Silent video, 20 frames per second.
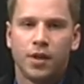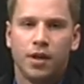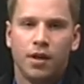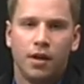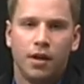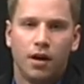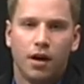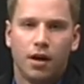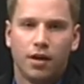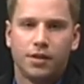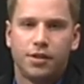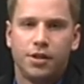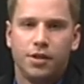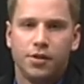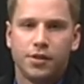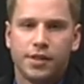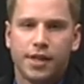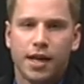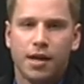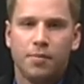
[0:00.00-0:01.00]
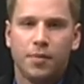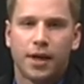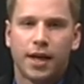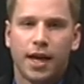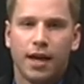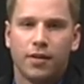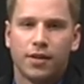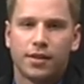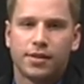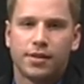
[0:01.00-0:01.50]
On Tuesday,
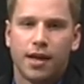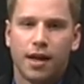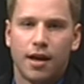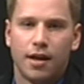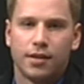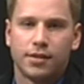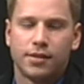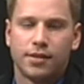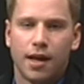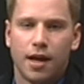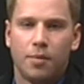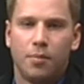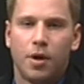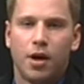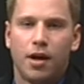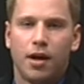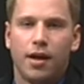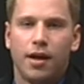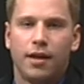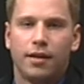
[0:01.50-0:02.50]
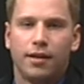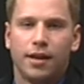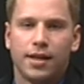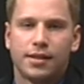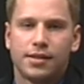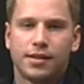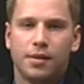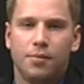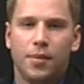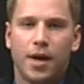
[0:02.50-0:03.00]
Michaela Stambaugh and
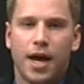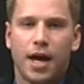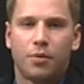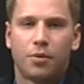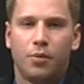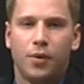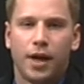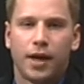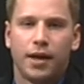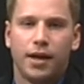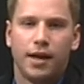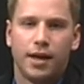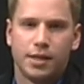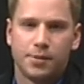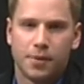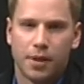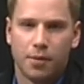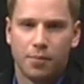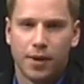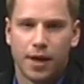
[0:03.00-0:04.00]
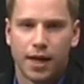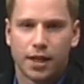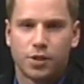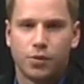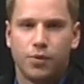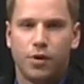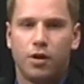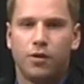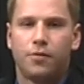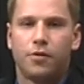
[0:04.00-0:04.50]
Leslie Mack were recognized by the
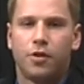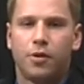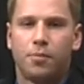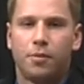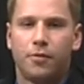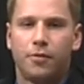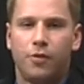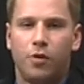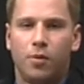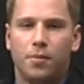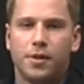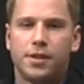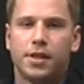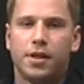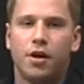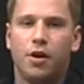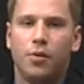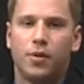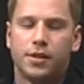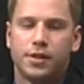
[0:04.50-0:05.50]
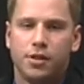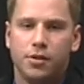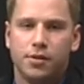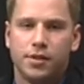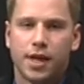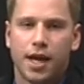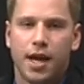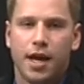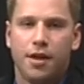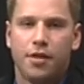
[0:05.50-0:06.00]
Pac-12 for their performance at
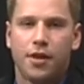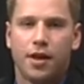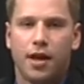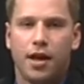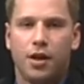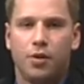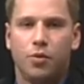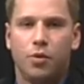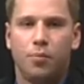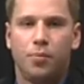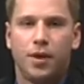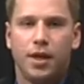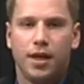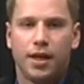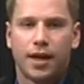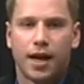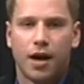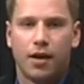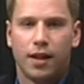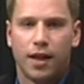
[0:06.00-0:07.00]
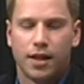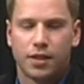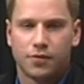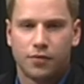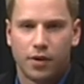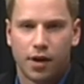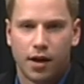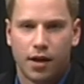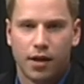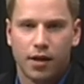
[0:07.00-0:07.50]
OSU's 8th annual Pink Out last
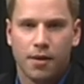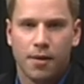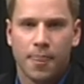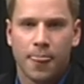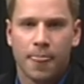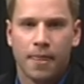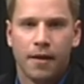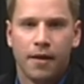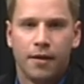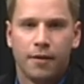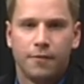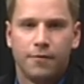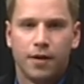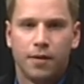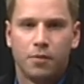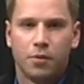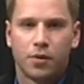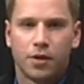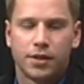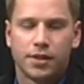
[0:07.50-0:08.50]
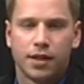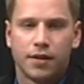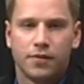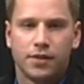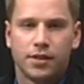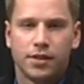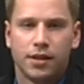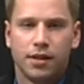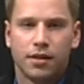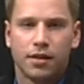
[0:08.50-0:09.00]
Friday, February
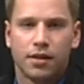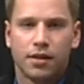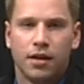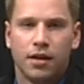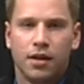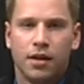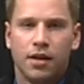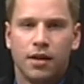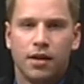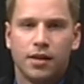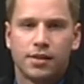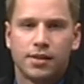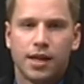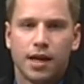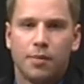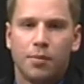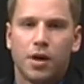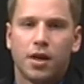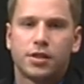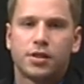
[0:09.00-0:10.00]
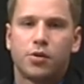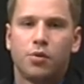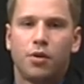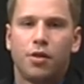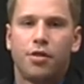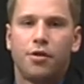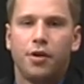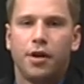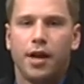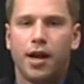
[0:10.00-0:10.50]
17th. Stambaugh
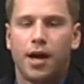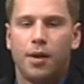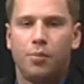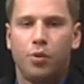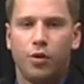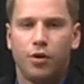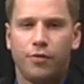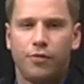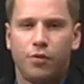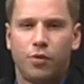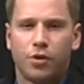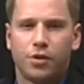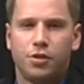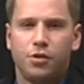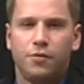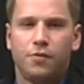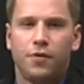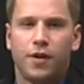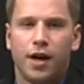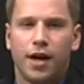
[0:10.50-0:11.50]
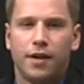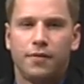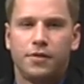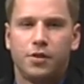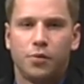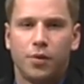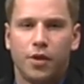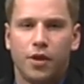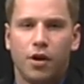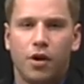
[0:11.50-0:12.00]
scored 39.425
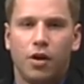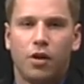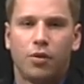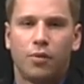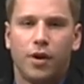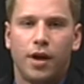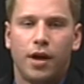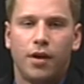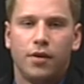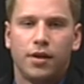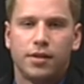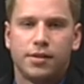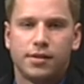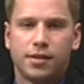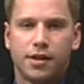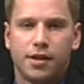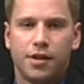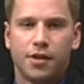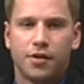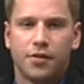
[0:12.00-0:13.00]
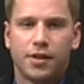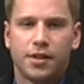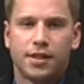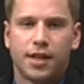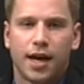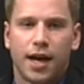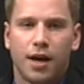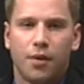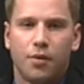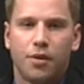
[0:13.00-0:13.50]
to win the all-around and secured the
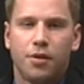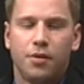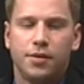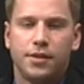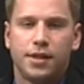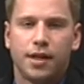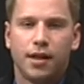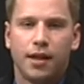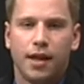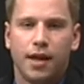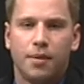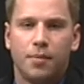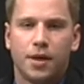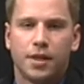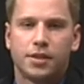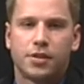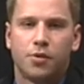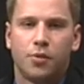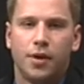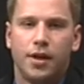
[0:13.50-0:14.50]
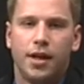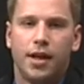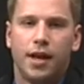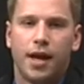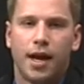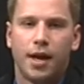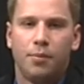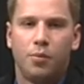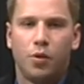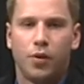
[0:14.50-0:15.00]
tie with UCLA by scoring a
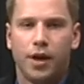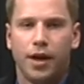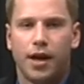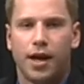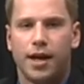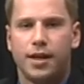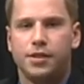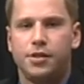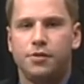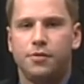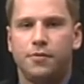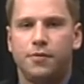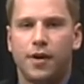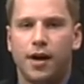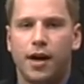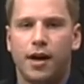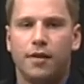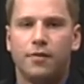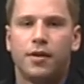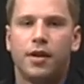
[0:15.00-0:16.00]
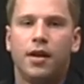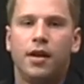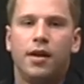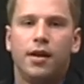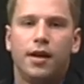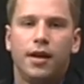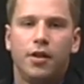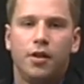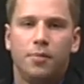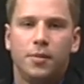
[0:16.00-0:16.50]
9.925
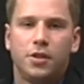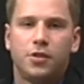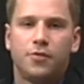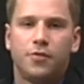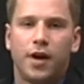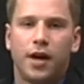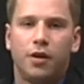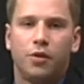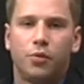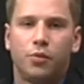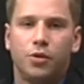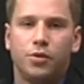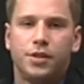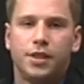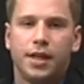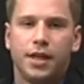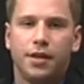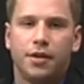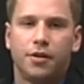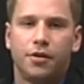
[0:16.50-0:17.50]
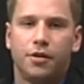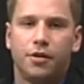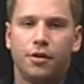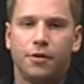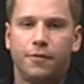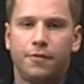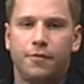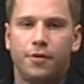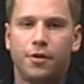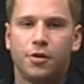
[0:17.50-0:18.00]
in the meet's final routine to earn her
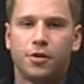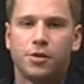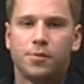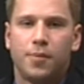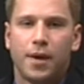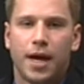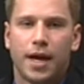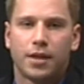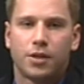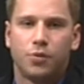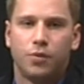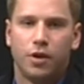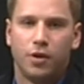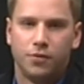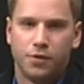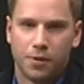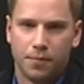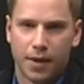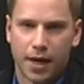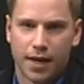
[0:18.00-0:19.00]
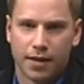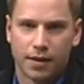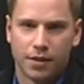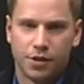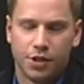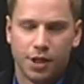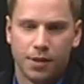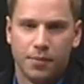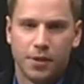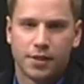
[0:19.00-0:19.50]
first Pac-12
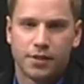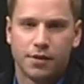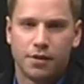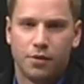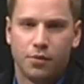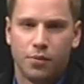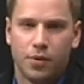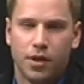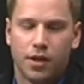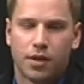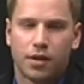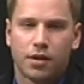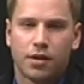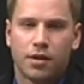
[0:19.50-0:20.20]
Gymnast of the Week.